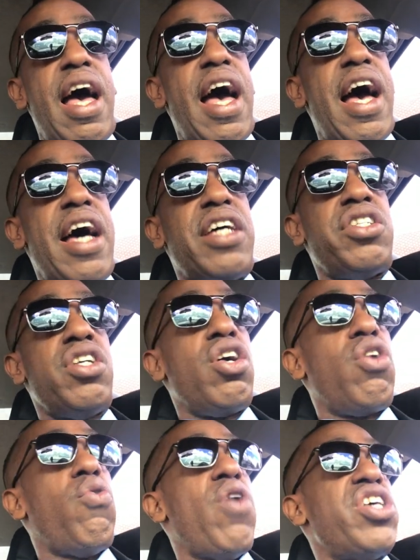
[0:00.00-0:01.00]
Ask
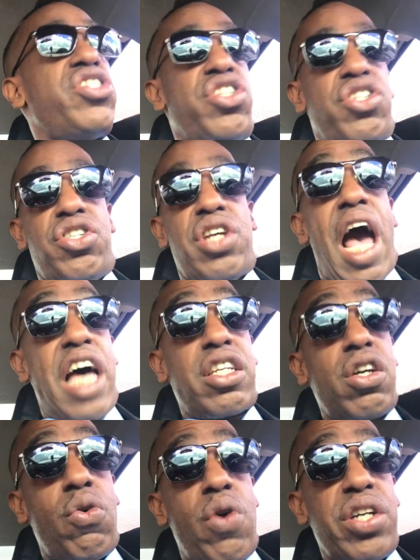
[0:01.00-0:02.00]
questions.
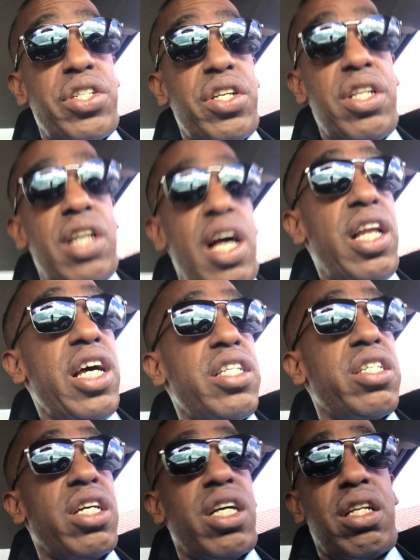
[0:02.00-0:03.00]
Ask a question, I'll
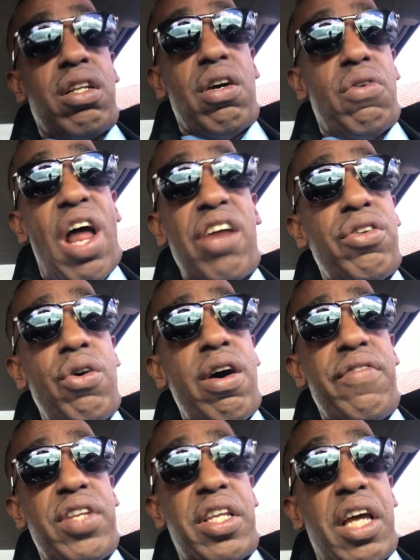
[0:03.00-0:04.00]
answer it. Well, I don't know
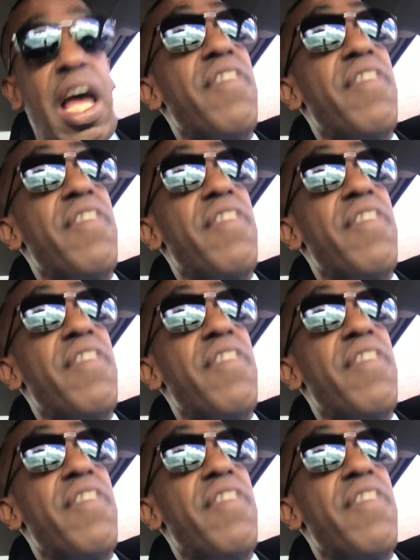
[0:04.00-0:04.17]
everything.